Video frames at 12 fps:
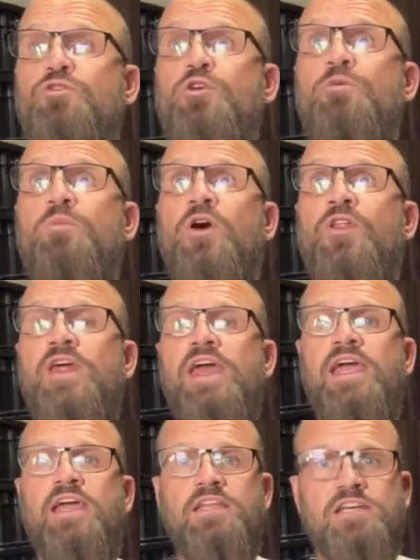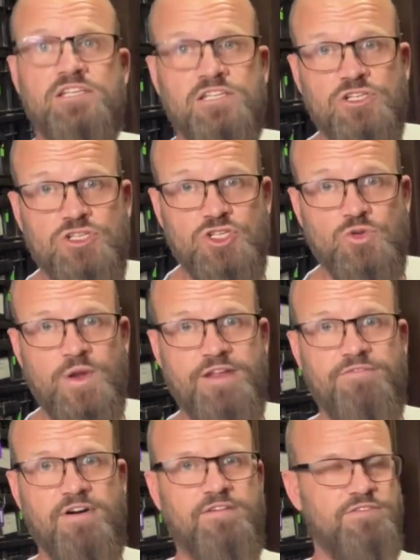room on the air conditioner to
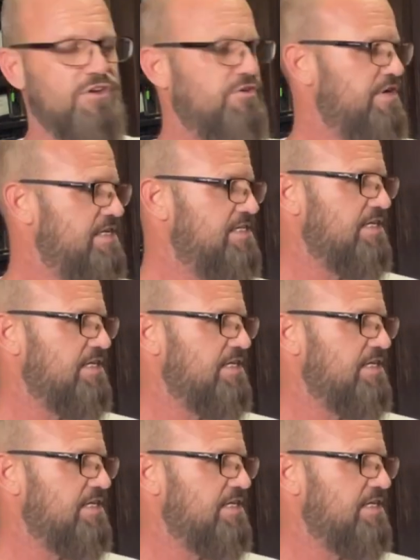25 degrees